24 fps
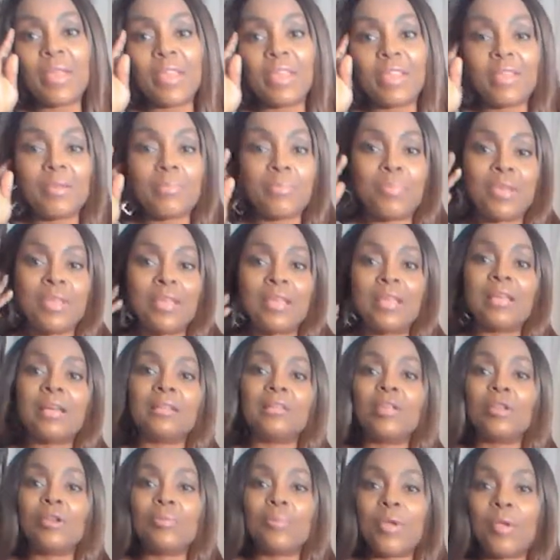It could be a
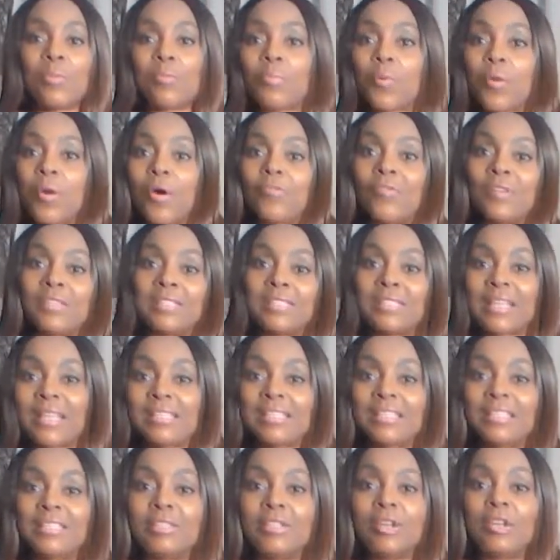little bit more of a
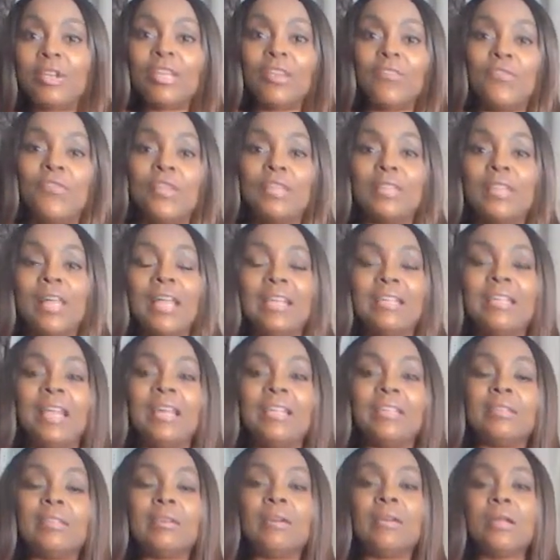sexy look if you like
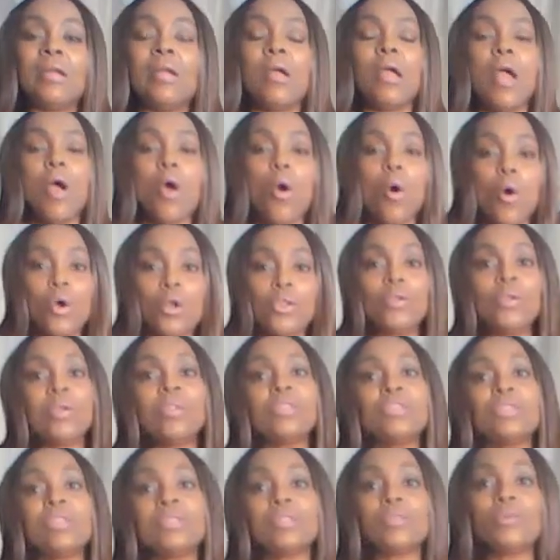that look, or you
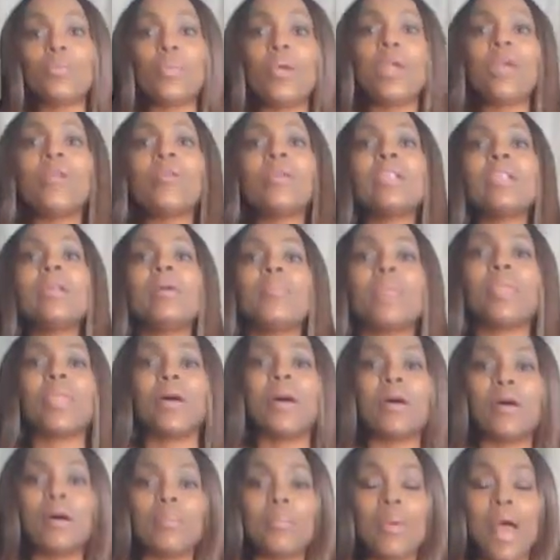could just wear it
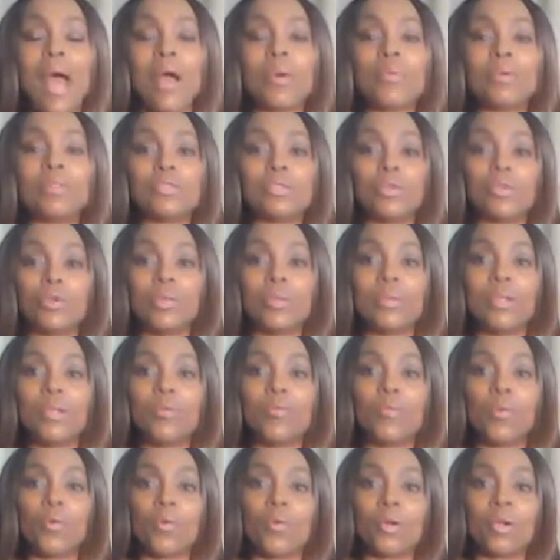how it's normally
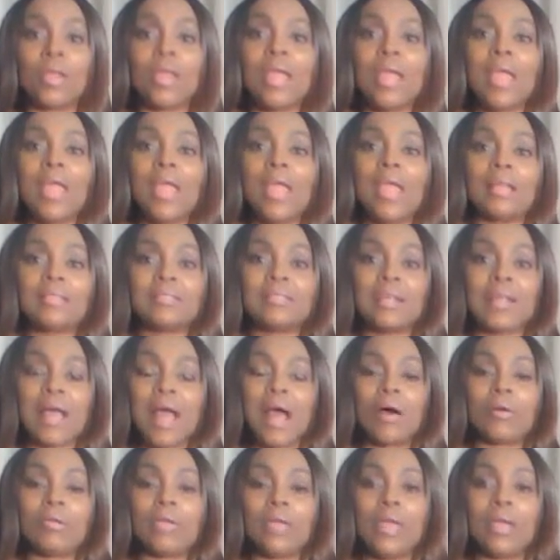worn as a
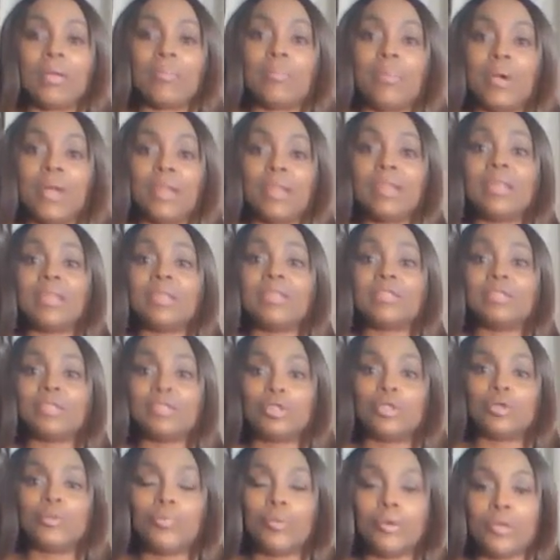cowl neck, but it is
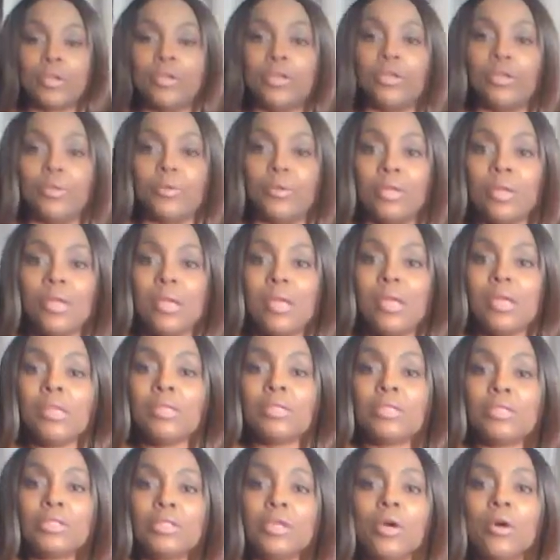super cute.
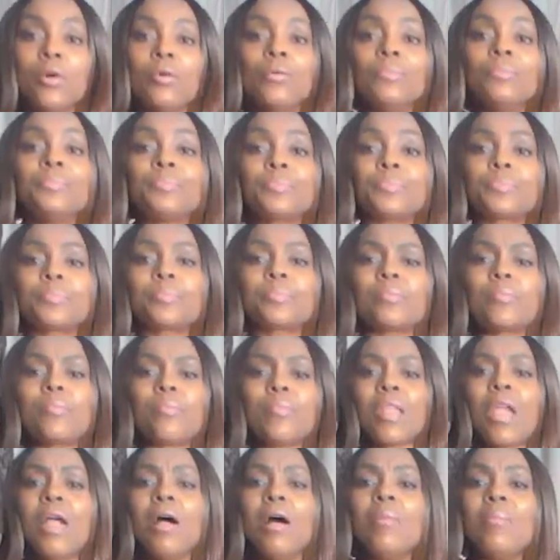So
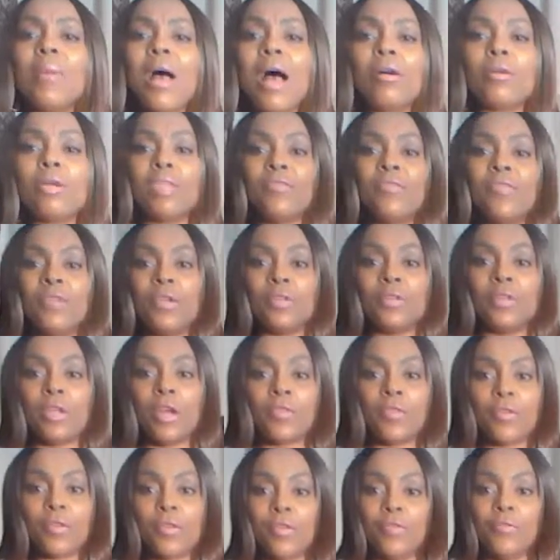I'll give you
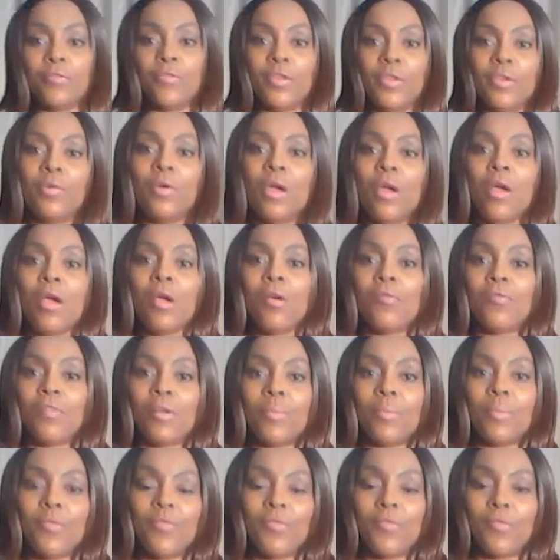another view
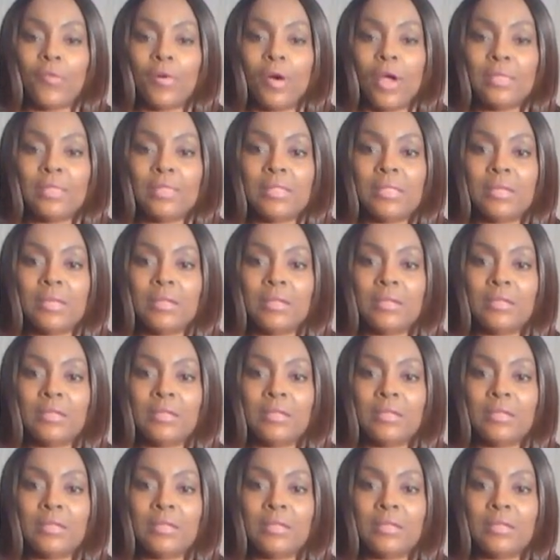from the front.